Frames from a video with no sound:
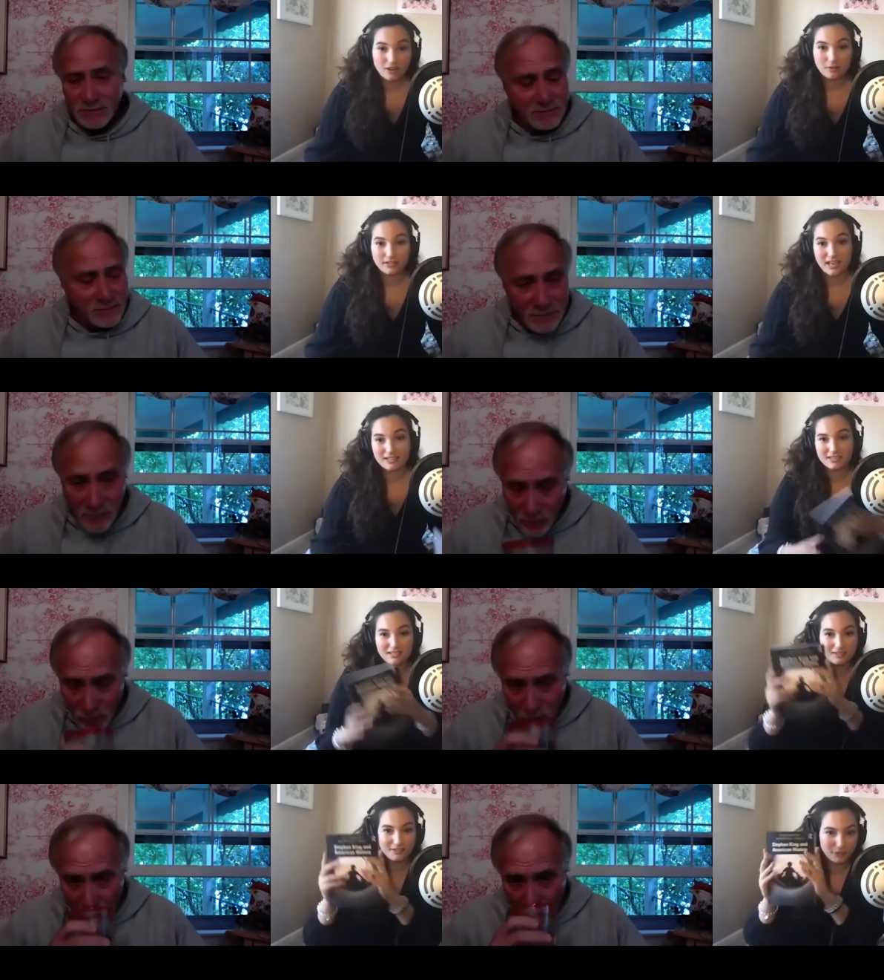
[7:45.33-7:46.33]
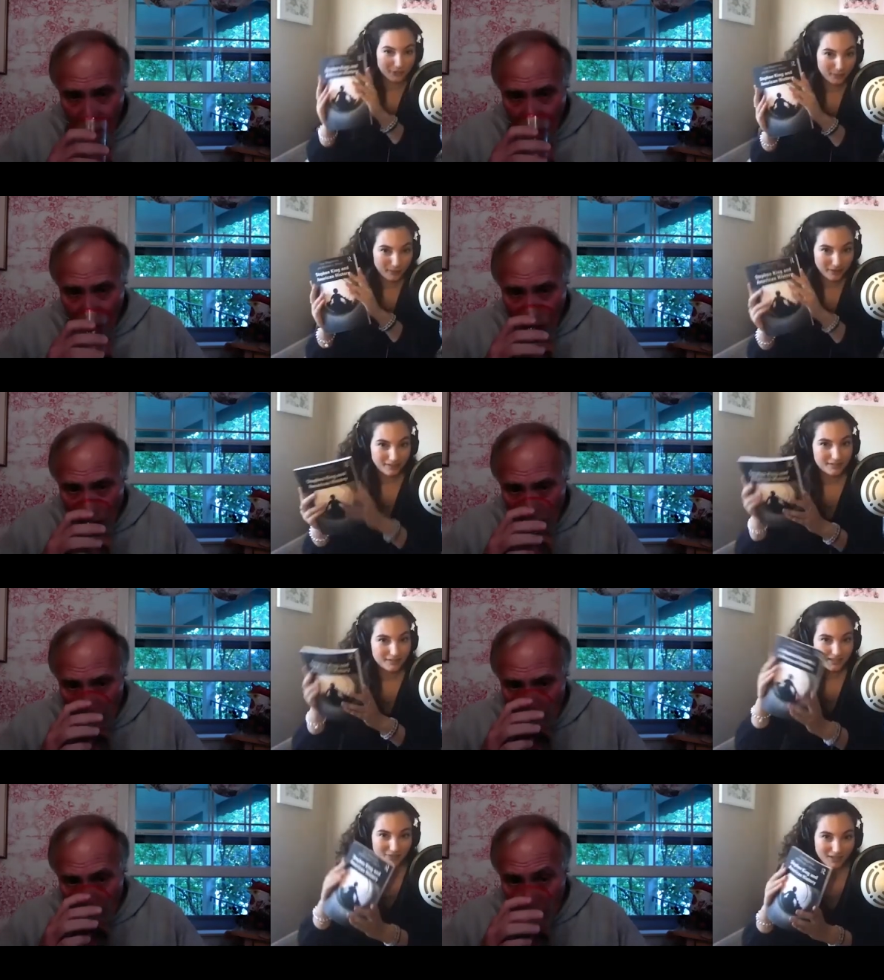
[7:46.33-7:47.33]
Speaker 1: yes, your new book,
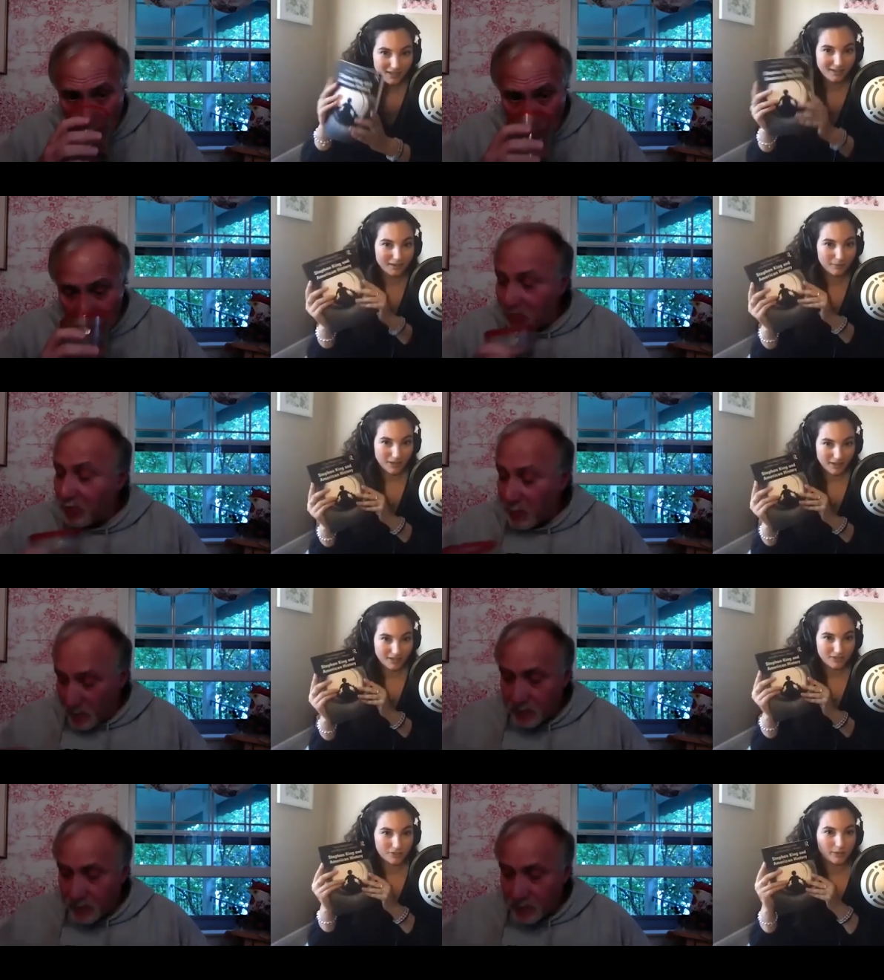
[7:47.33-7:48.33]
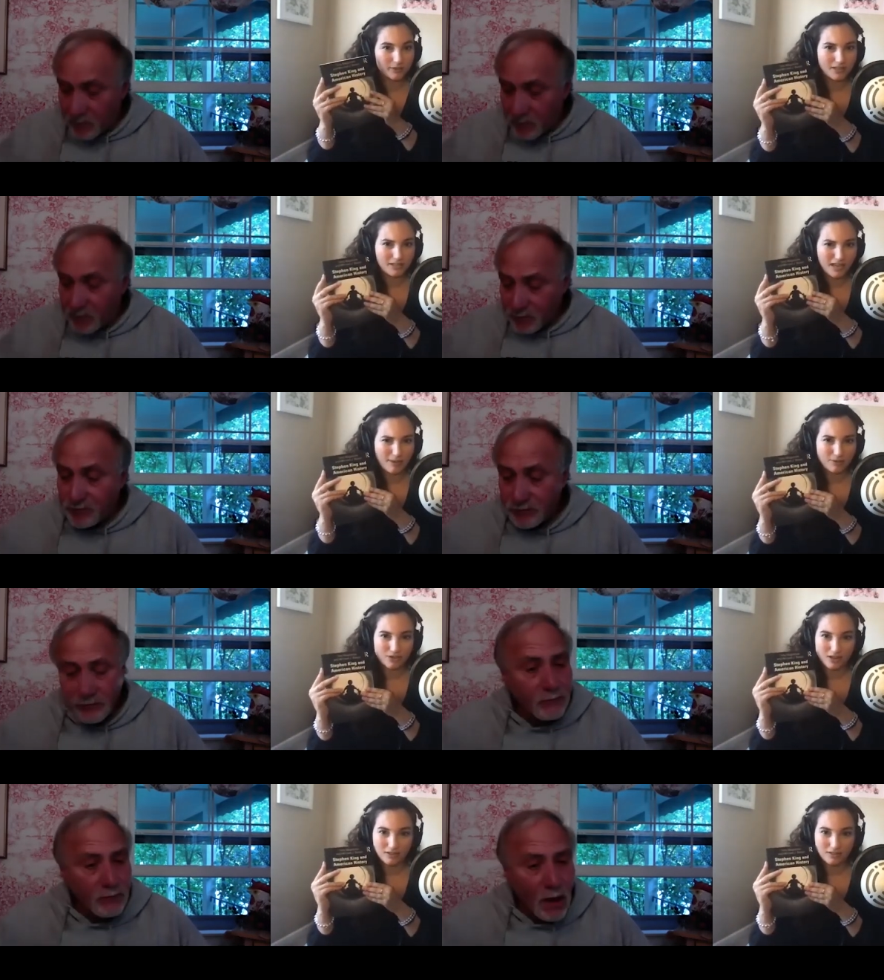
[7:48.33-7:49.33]
Stephen King and American History, this came out
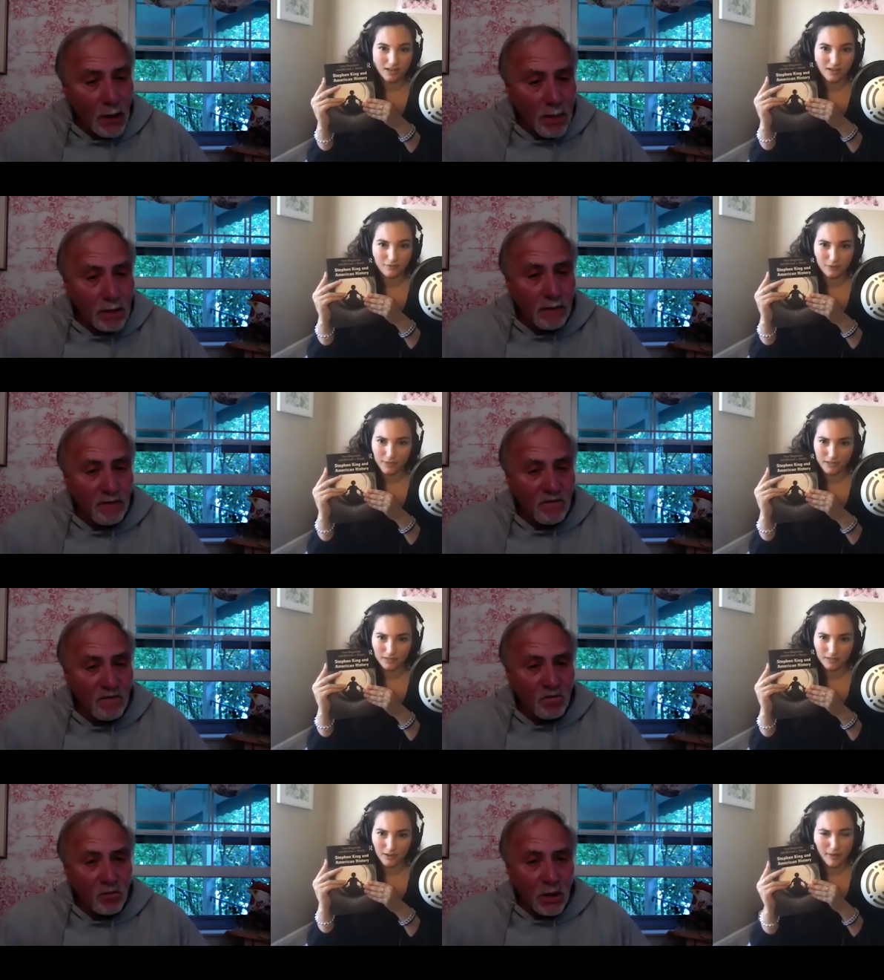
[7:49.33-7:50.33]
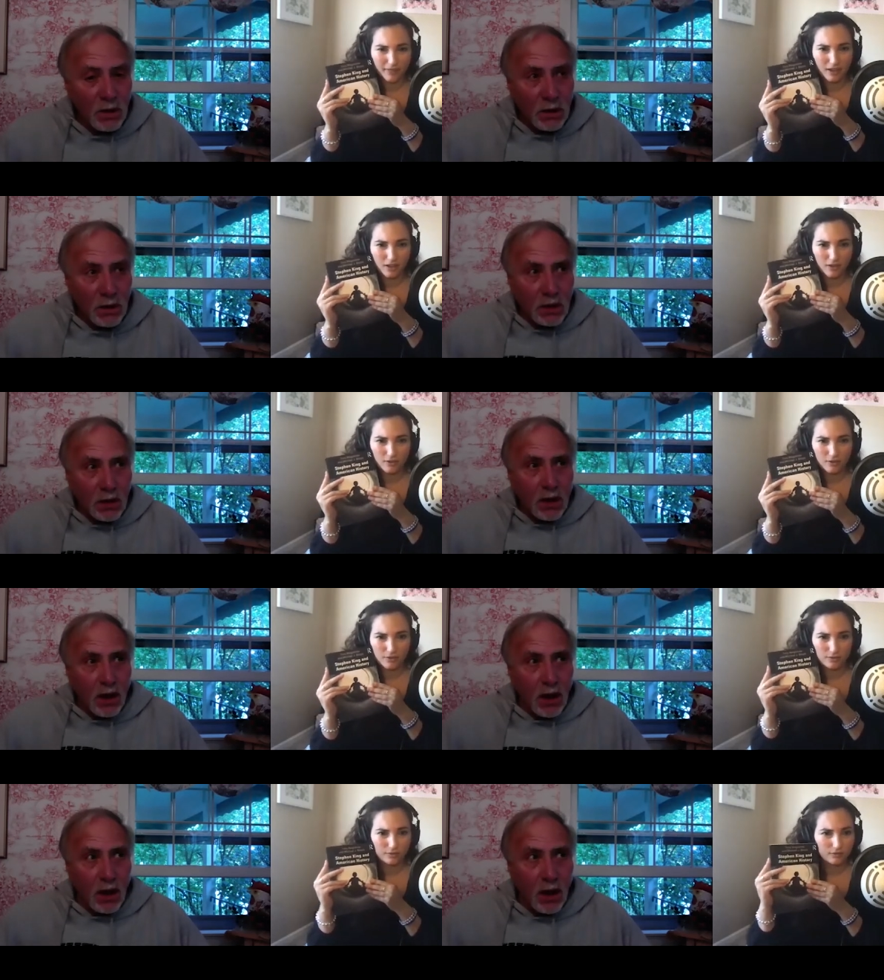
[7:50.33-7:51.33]
just like a few weeks, a month
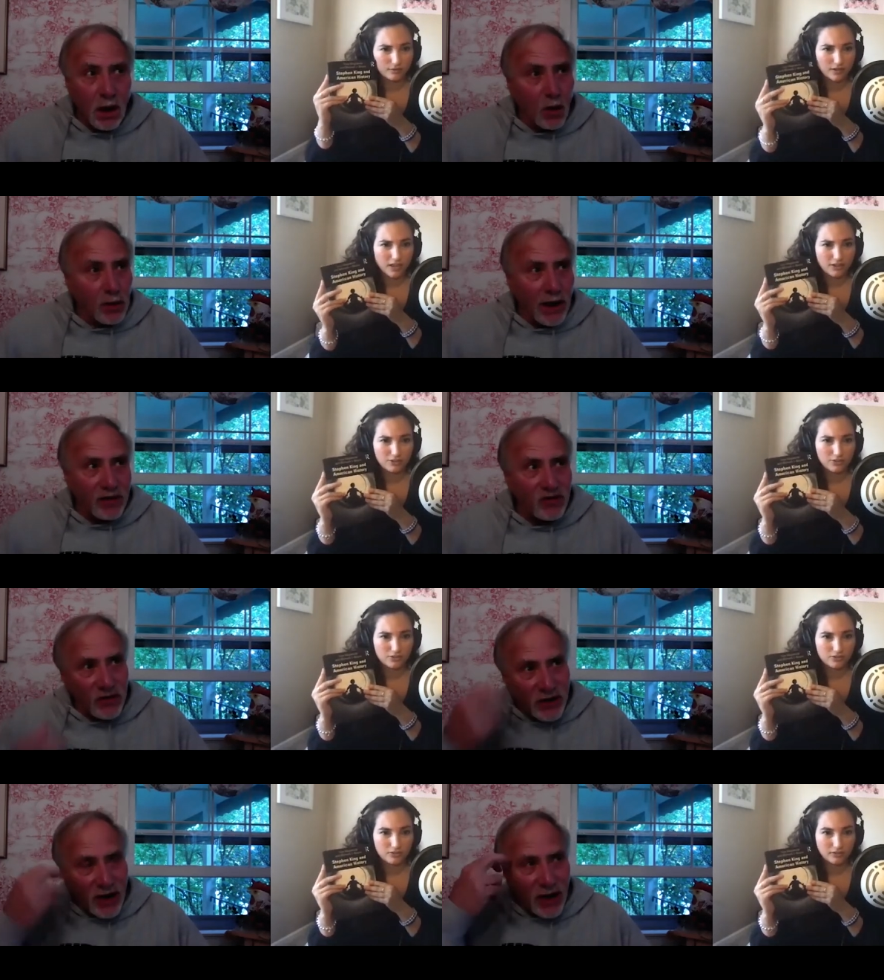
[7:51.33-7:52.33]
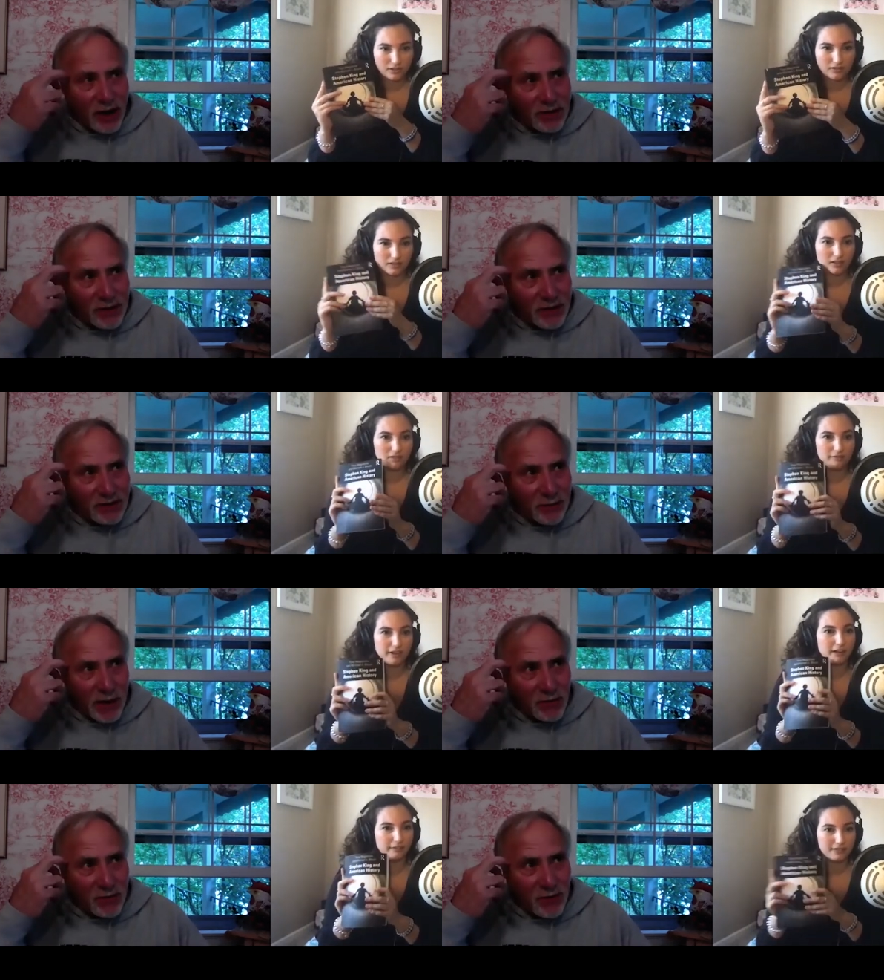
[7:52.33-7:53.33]
ago.
Speaker 2: Oh, last, yeah. I think it's about
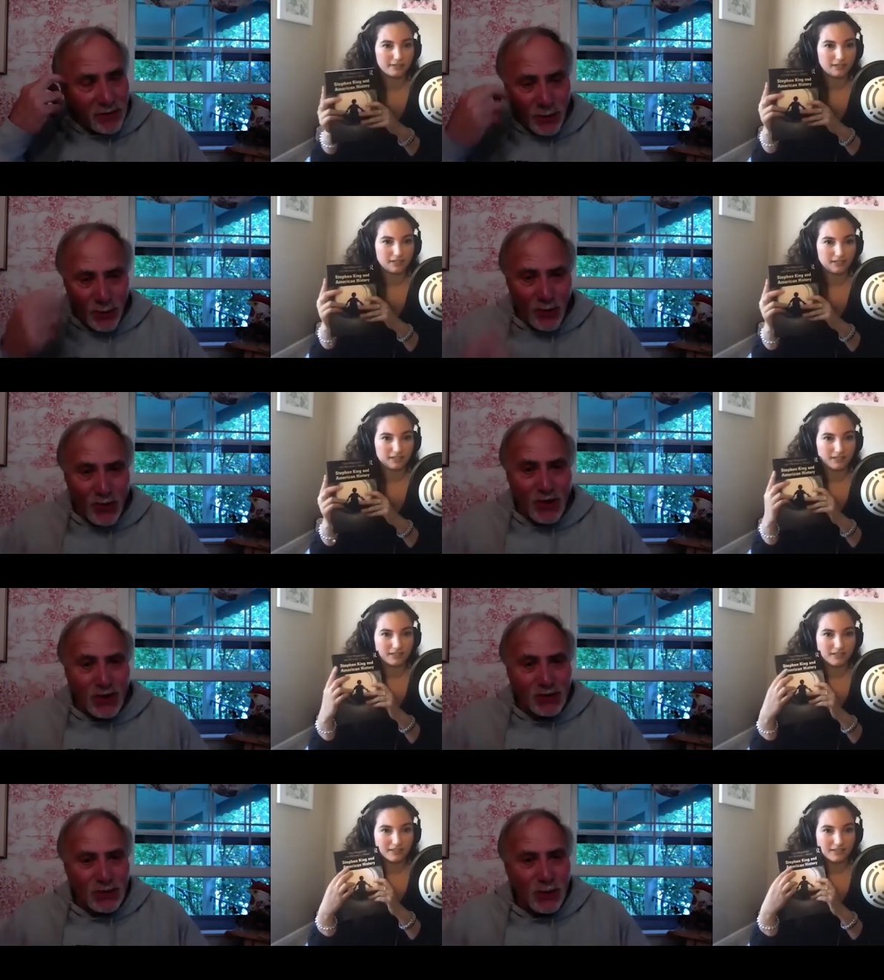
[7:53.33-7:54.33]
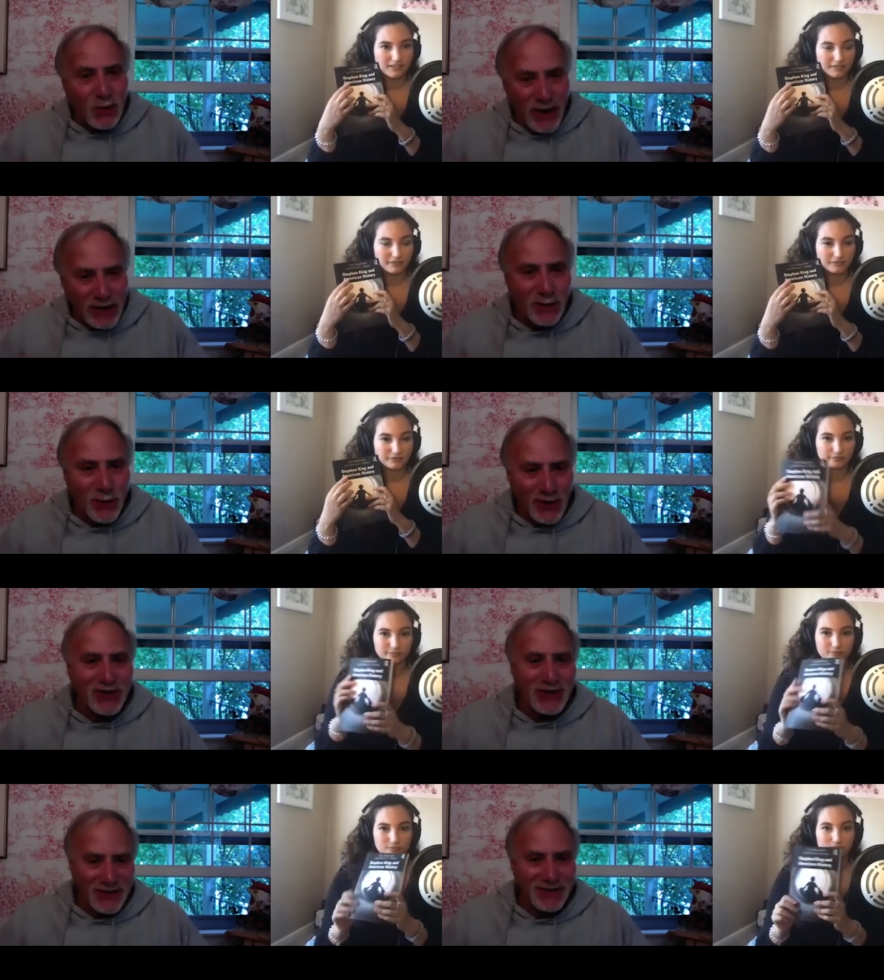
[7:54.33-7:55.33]
Speaker 1: very like recently, two weeks old.
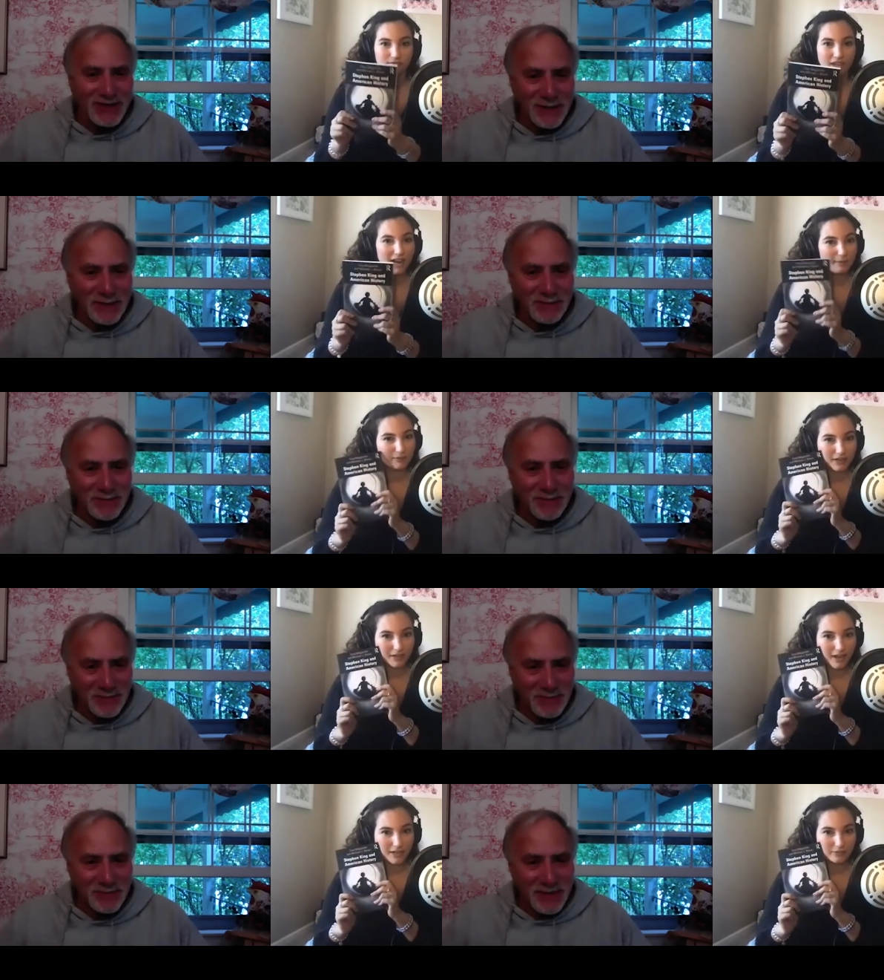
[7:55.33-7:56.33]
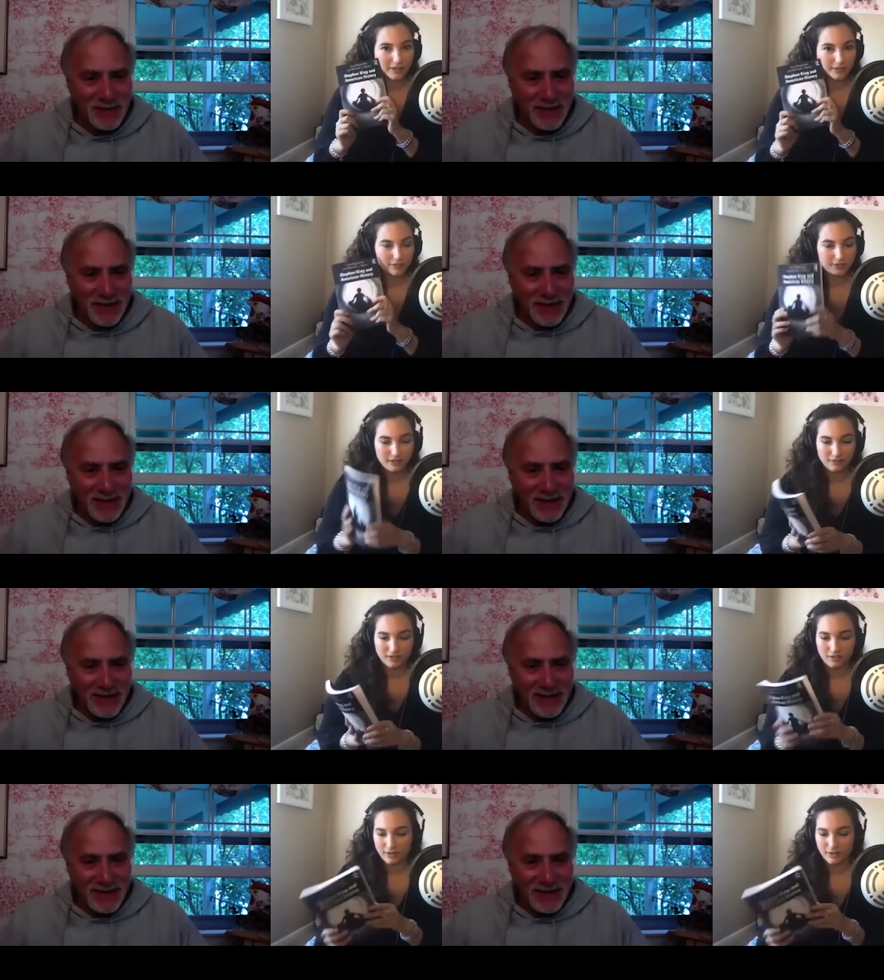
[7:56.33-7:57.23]
And I'm a very fast reader. So even though it